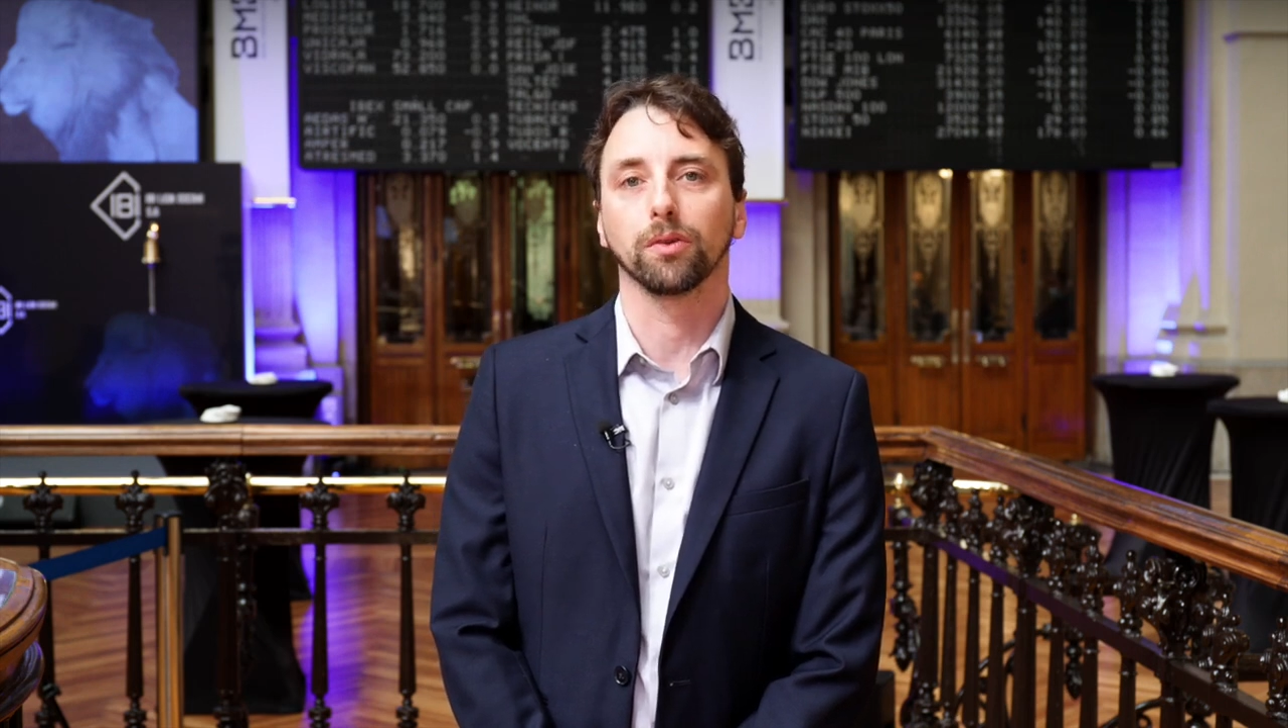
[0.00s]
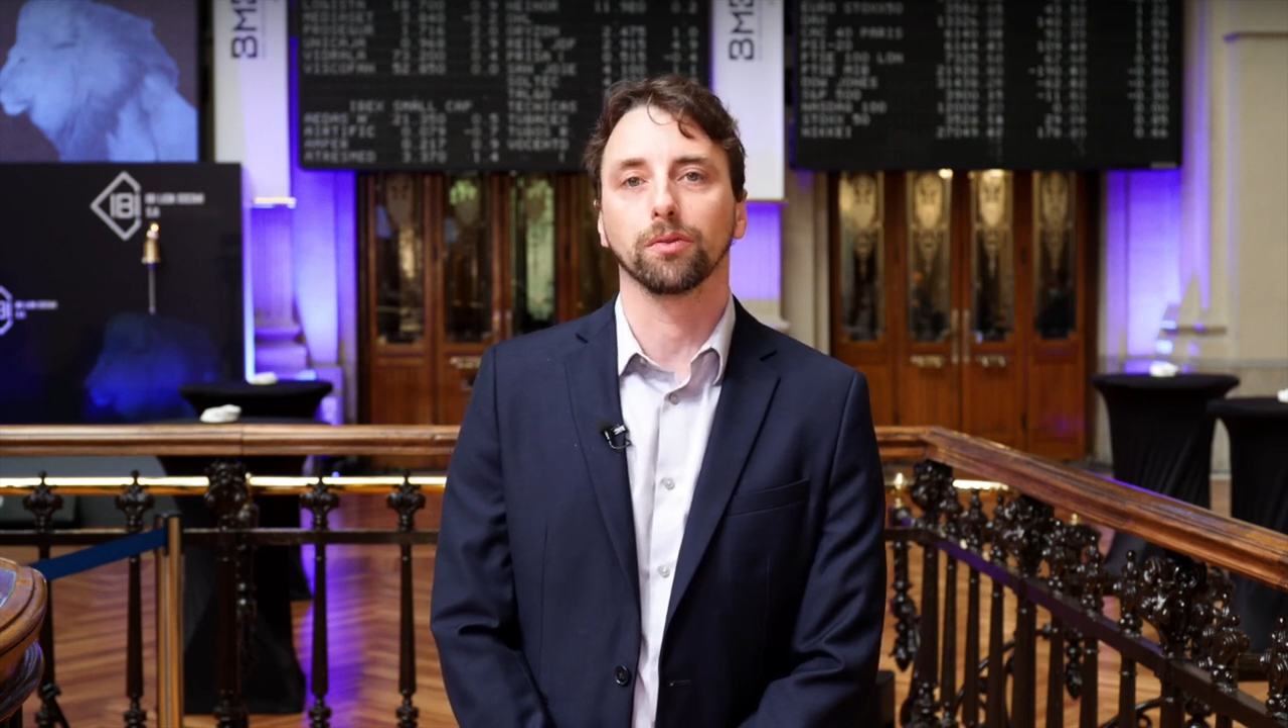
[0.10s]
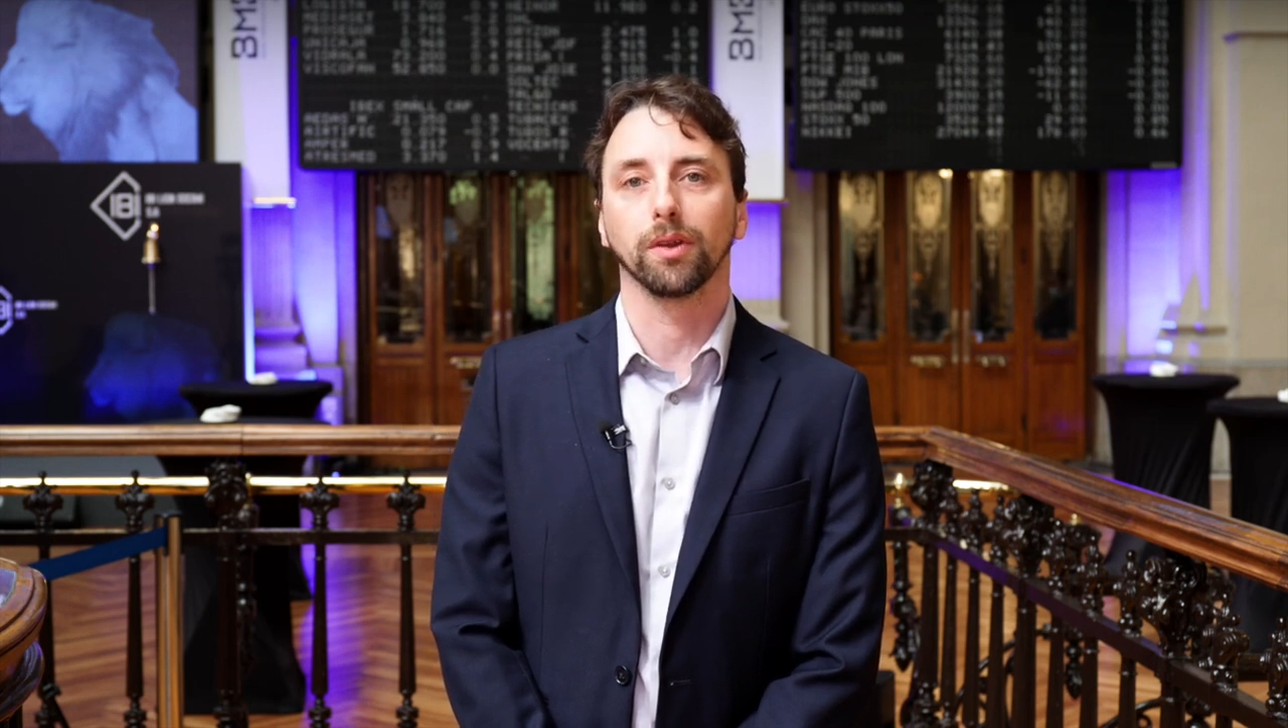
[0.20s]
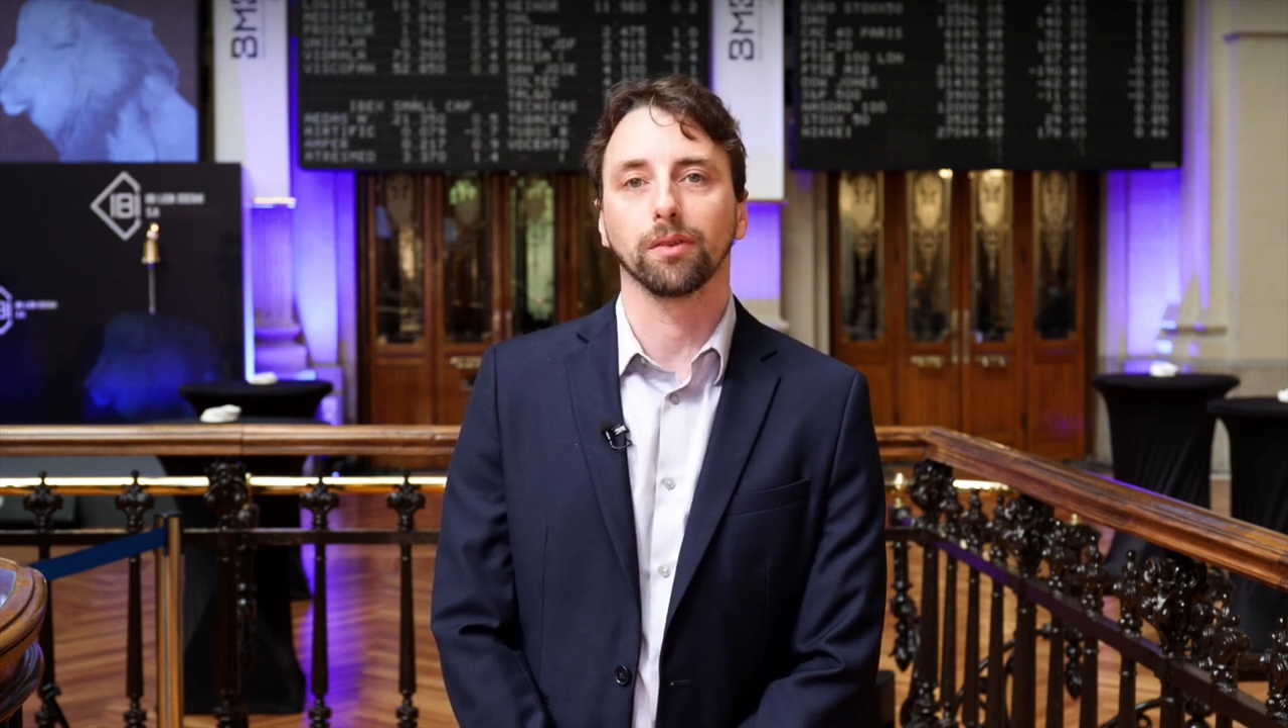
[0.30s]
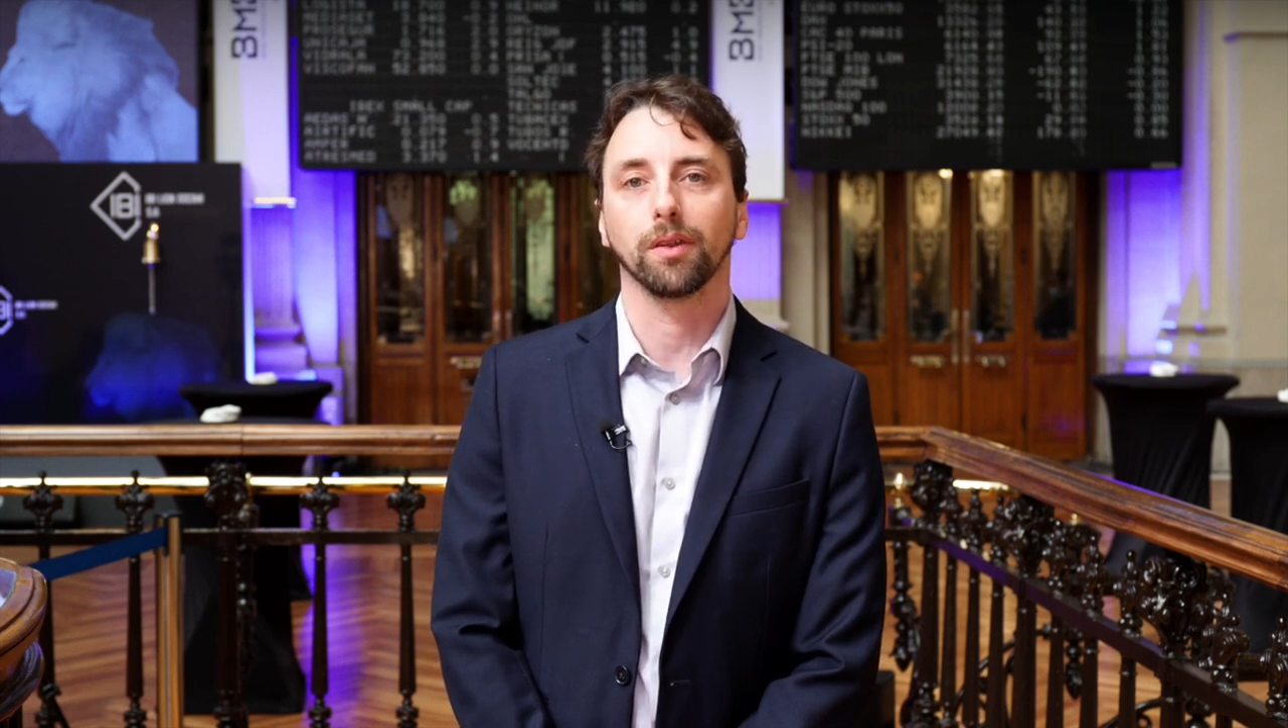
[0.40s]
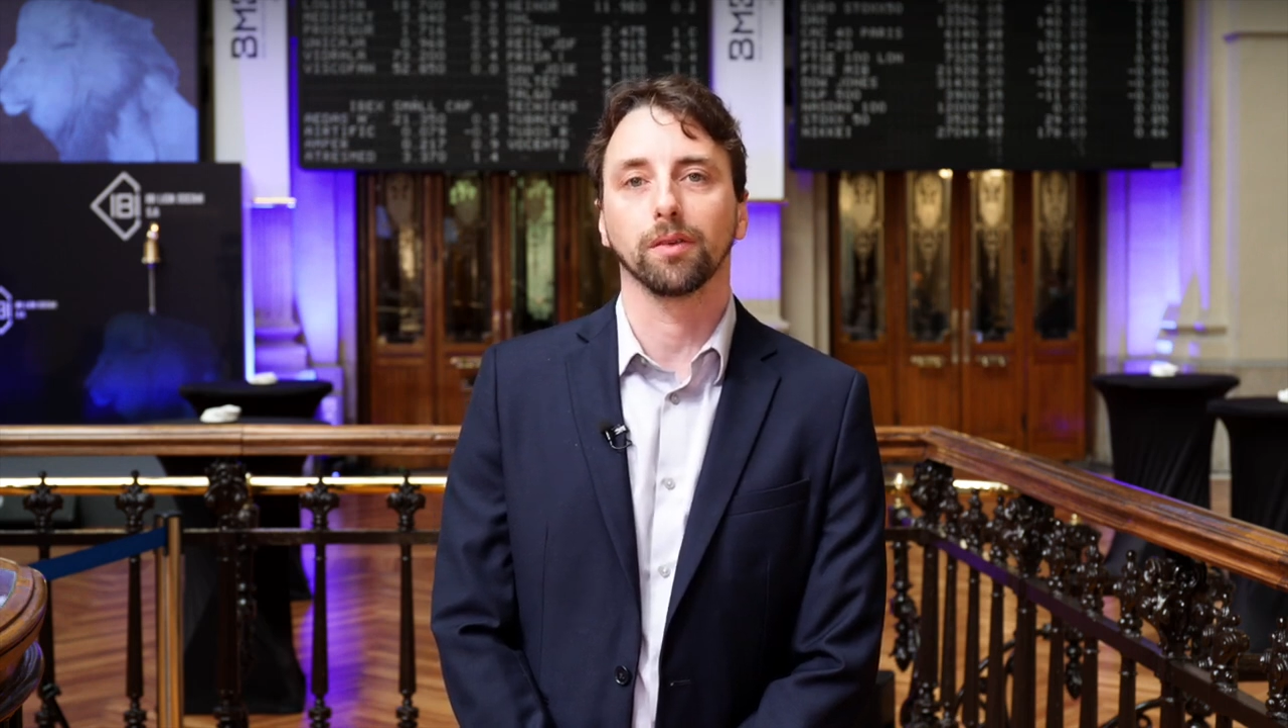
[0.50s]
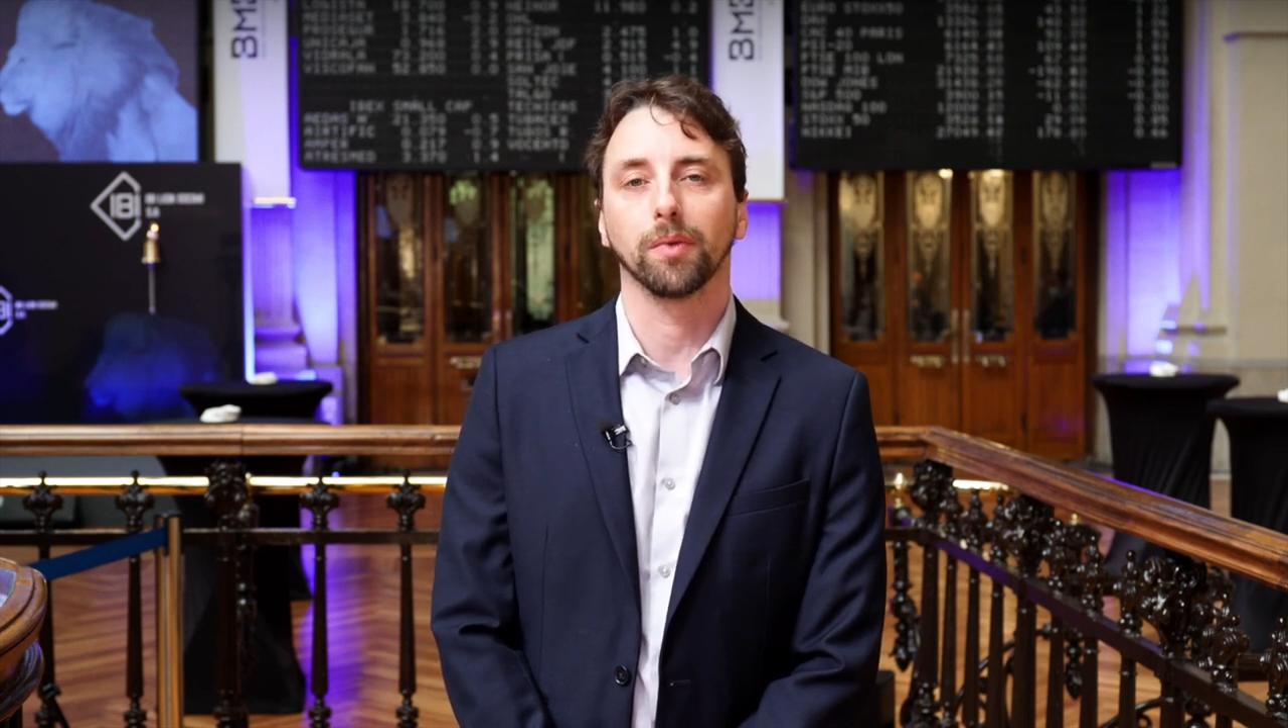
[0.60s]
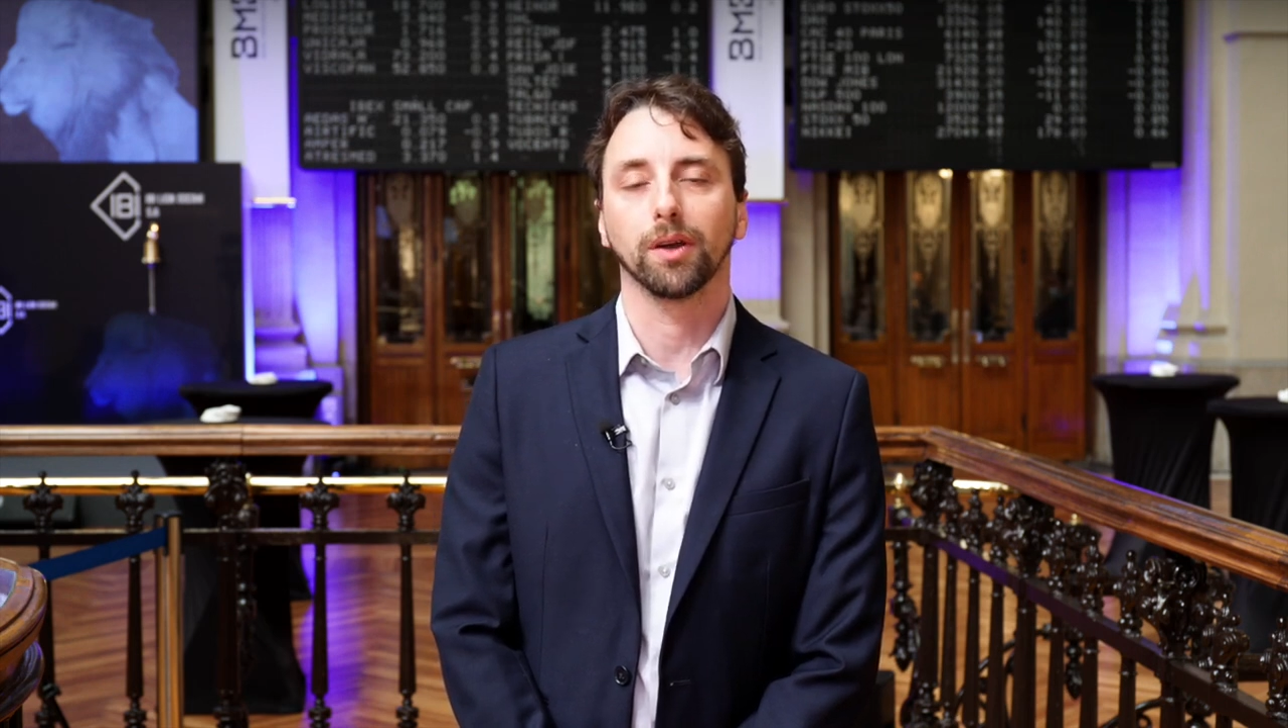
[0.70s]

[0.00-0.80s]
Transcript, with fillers: to the real estate